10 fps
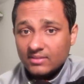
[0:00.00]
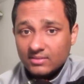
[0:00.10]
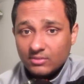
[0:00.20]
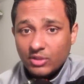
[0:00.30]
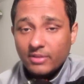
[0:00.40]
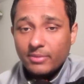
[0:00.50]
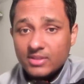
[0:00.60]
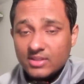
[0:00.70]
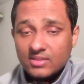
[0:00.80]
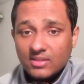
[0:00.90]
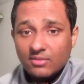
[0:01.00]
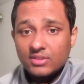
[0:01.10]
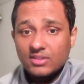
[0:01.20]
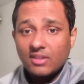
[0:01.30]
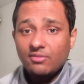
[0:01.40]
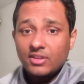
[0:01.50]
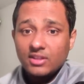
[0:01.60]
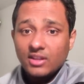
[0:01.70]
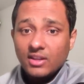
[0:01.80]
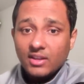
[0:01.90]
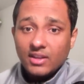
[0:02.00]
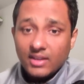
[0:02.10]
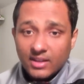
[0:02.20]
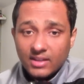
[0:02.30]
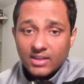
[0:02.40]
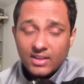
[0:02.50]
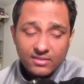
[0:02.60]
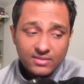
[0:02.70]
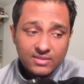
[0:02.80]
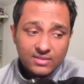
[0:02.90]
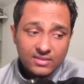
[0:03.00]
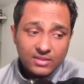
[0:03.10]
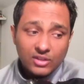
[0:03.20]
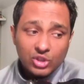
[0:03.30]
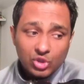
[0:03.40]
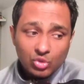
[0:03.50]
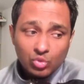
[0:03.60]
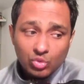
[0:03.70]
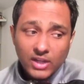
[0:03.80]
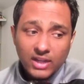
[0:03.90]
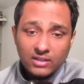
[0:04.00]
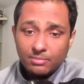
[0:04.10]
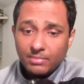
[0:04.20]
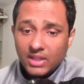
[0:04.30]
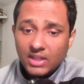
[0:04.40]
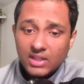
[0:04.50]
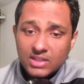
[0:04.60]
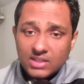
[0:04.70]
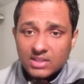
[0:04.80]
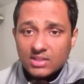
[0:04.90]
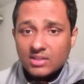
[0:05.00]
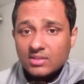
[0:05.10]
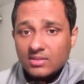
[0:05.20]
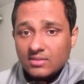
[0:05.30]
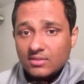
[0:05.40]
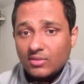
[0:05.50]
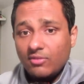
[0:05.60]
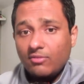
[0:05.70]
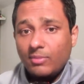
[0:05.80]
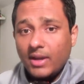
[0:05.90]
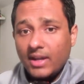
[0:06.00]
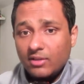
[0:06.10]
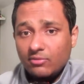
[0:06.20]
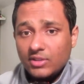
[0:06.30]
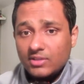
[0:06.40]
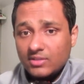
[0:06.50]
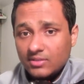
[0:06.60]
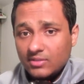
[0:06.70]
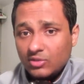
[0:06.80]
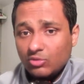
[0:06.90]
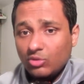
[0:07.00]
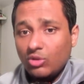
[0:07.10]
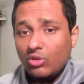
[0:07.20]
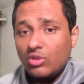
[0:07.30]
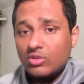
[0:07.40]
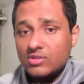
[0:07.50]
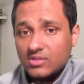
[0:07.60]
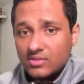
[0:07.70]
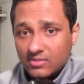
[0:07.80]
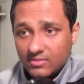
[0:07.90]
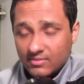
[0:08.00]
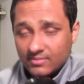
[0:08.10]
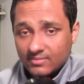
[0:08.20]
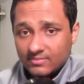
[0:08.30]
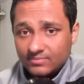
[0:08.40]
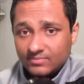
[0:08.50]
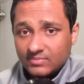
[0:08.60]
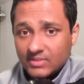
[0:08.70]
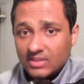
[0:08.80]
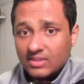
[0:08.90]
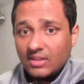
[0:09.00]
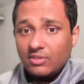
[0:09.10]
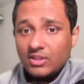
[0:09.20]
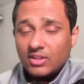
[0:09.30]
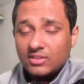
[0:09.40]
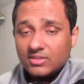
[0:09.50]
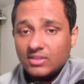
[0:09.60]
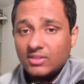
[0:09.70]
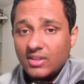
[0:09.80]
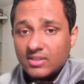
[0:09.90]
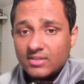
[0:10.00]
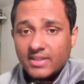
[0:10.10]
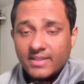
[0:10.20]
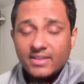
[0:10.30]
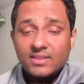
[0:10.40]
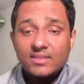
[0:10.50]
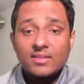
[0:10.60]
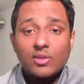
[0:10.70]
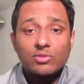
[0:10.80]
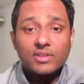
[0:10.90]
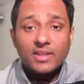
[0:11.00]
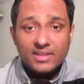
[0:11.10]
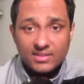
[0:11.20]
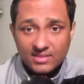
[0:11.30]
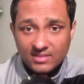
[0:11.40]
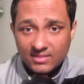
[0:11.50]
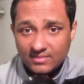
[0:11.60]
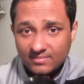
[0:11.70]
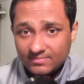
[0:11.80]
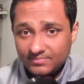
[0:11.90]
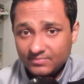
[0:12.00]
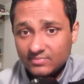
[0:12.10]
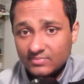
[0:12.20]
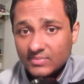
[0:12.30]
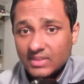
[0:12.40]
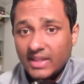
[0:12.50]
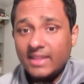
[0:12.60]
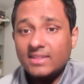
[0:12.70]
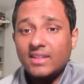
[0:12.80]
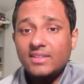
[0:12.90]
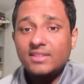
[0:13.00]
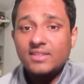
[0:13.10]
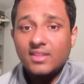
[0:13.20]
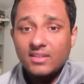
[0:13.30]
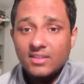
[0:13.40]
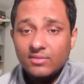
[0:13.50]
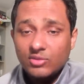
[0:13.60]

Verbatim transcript: What happens in Shravan? Shravan gives you that peace of mind which you lost. Shravan Nakshatra settles down things. And Dhanishta gives you